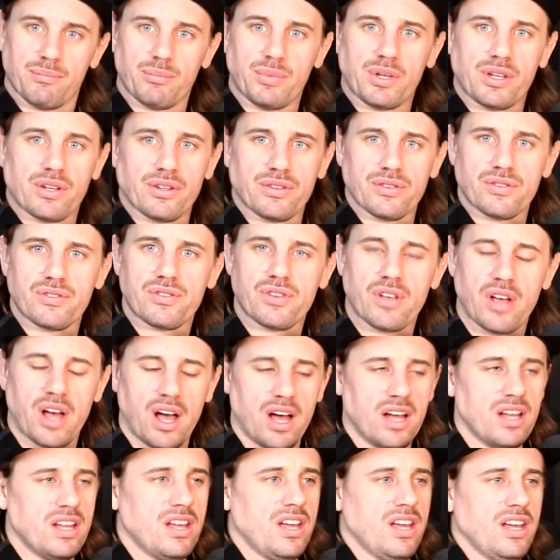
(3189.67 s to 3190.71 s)
because
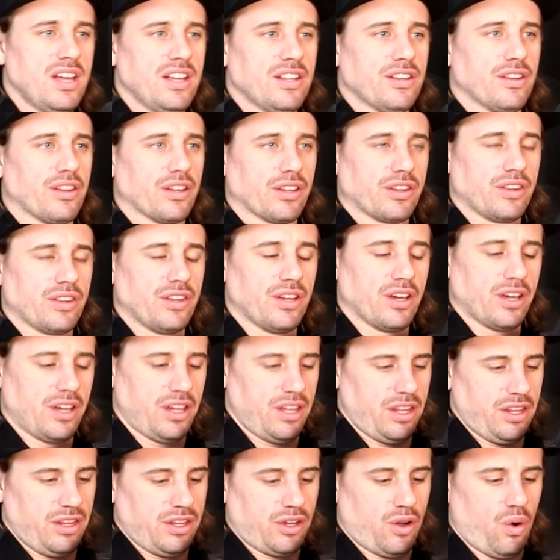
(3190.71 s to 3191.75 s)

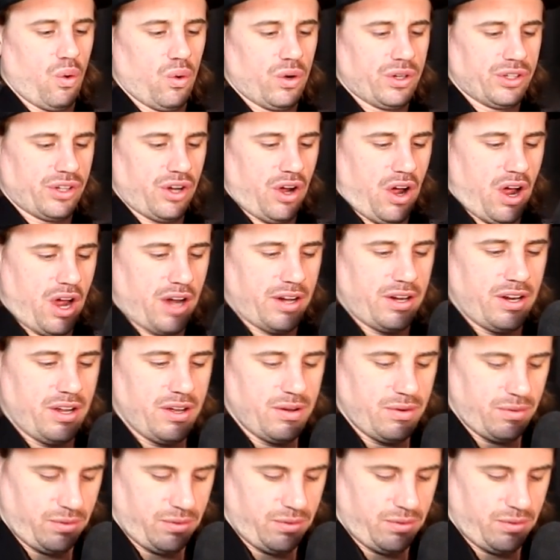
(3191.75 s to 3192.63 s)
the corn god